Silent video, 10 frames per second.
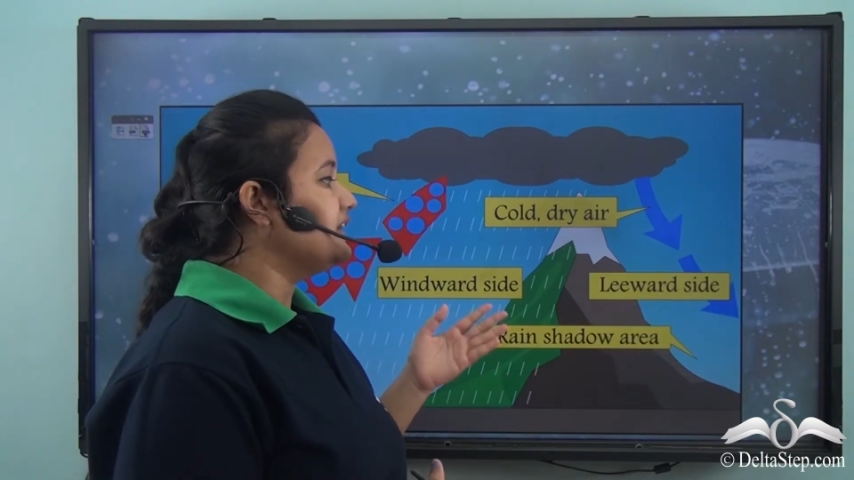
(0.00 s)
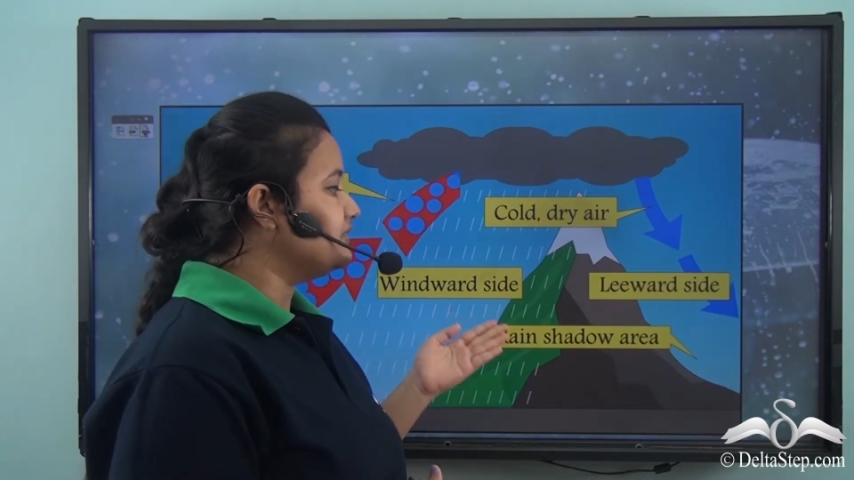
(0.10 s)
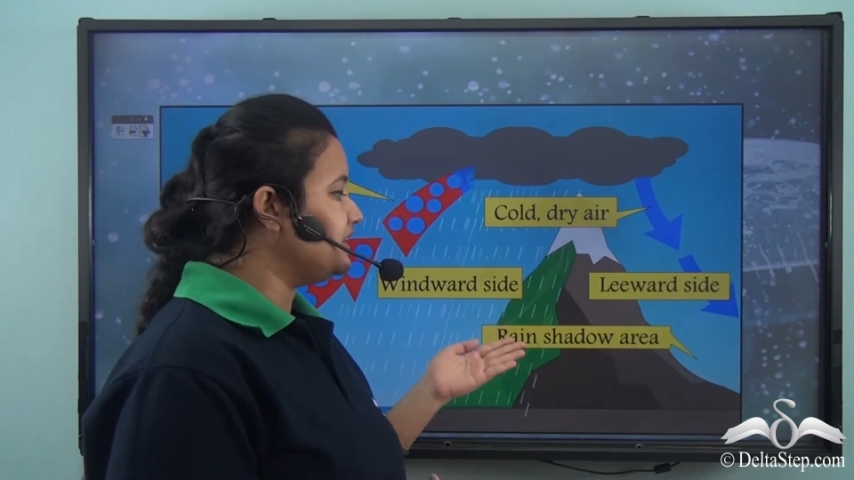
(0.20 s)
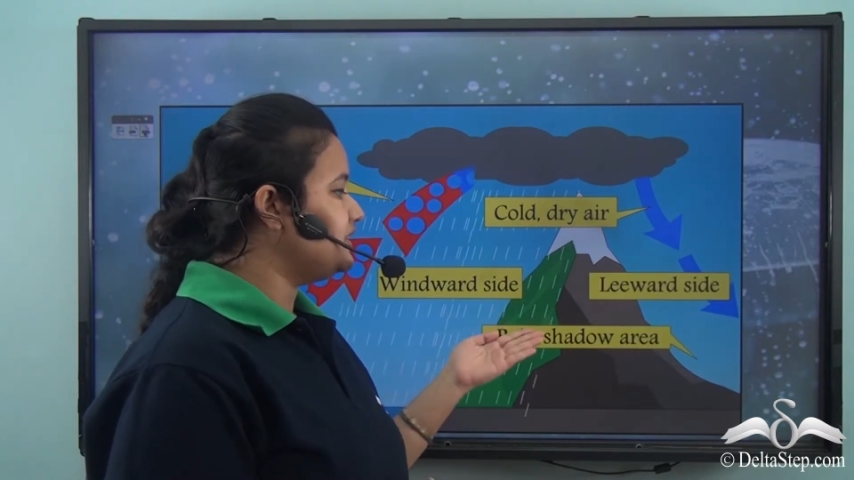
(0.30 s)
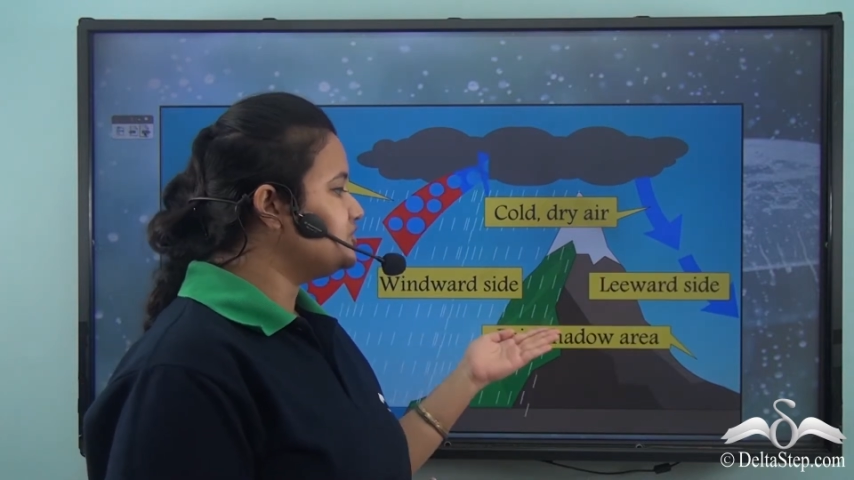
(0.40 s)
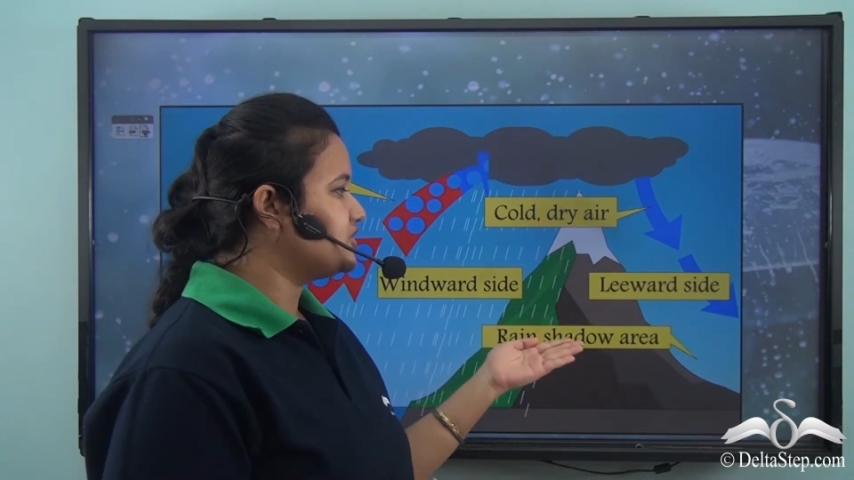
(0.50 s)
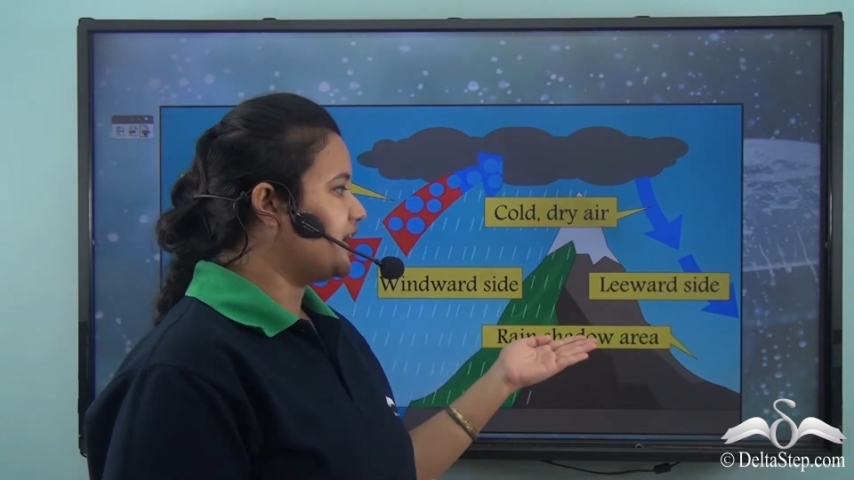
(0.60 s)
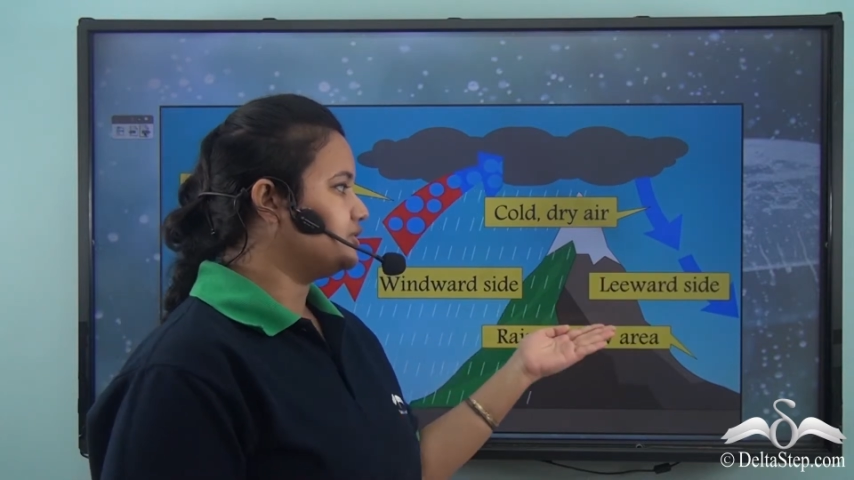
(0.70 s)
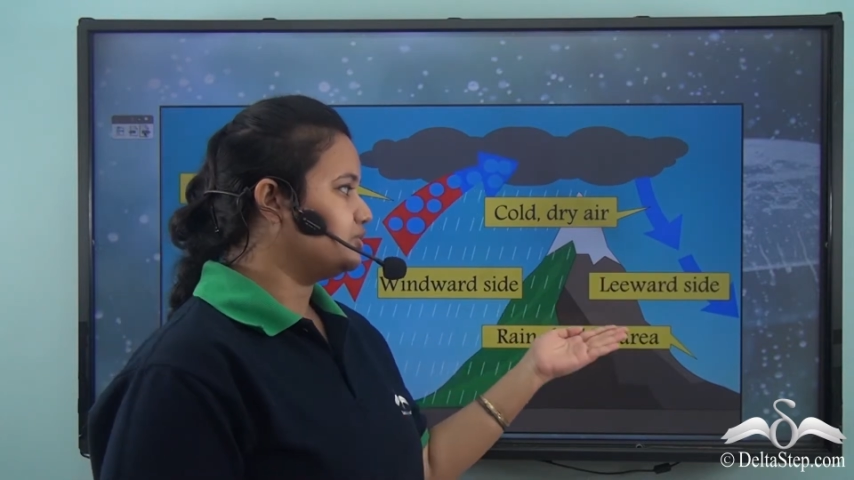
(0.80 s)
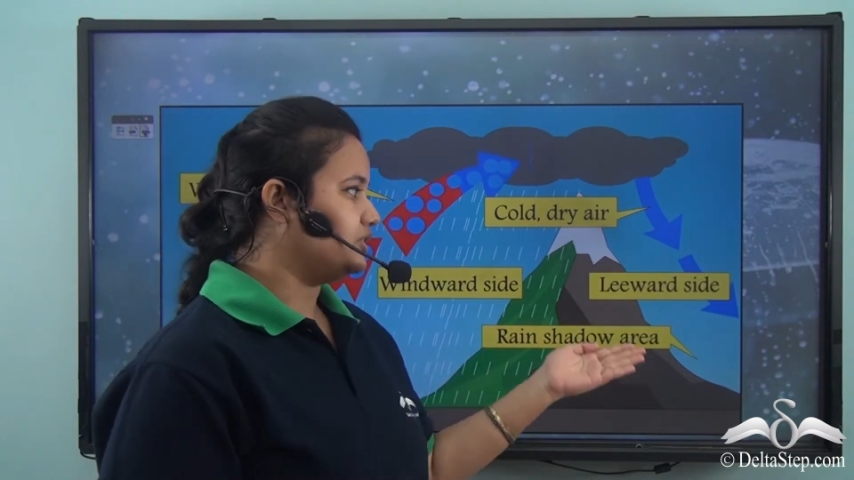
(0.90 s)
rain
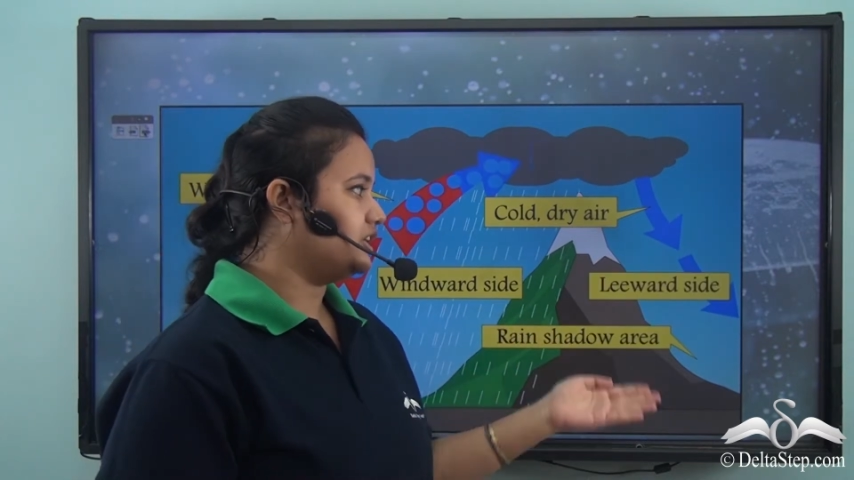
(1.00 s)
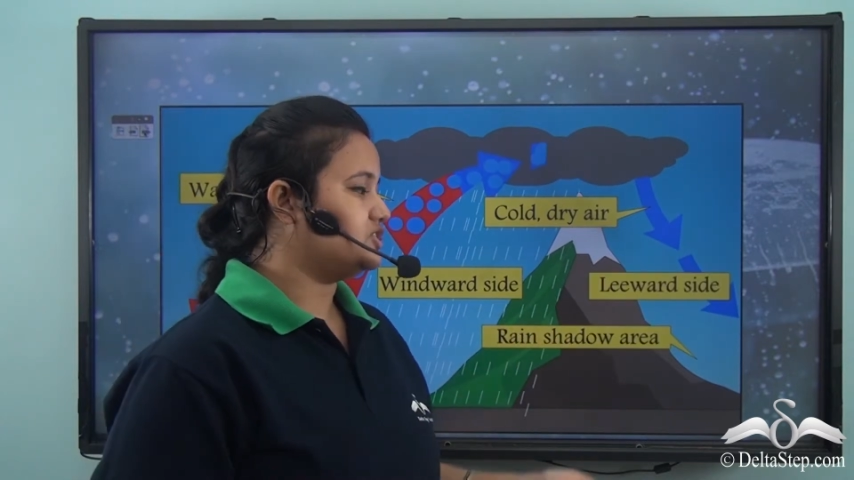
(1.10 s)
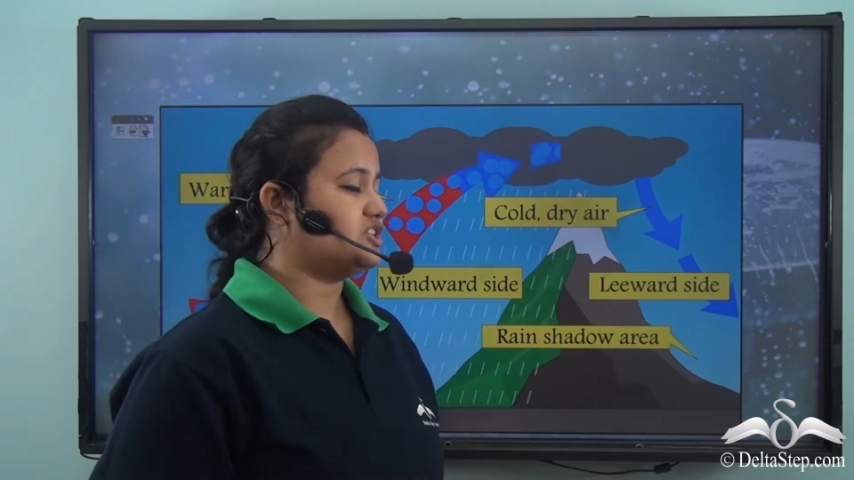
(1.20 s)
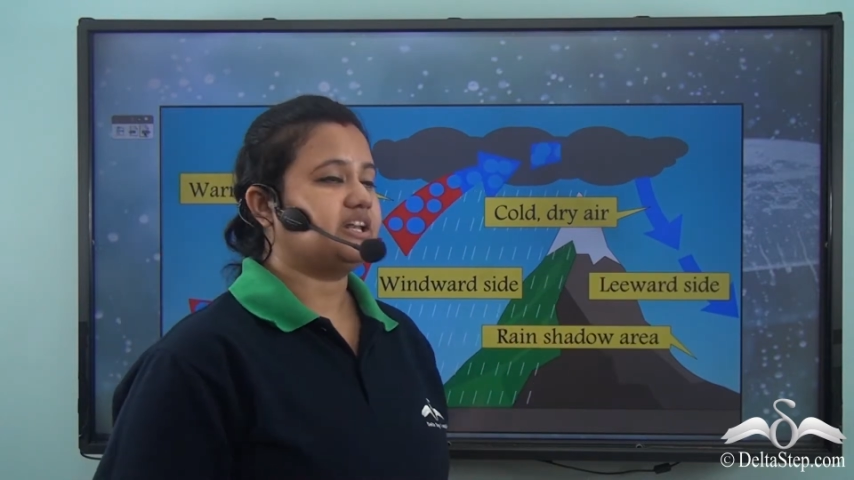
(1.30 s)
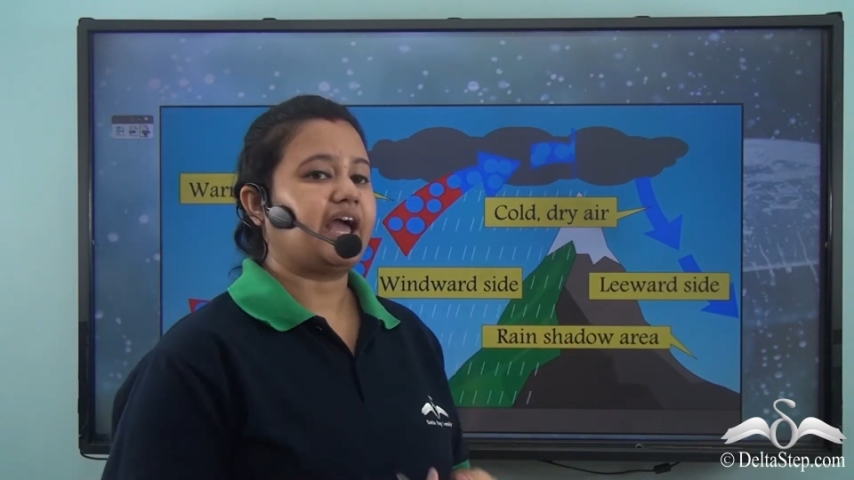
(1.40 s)
shadow region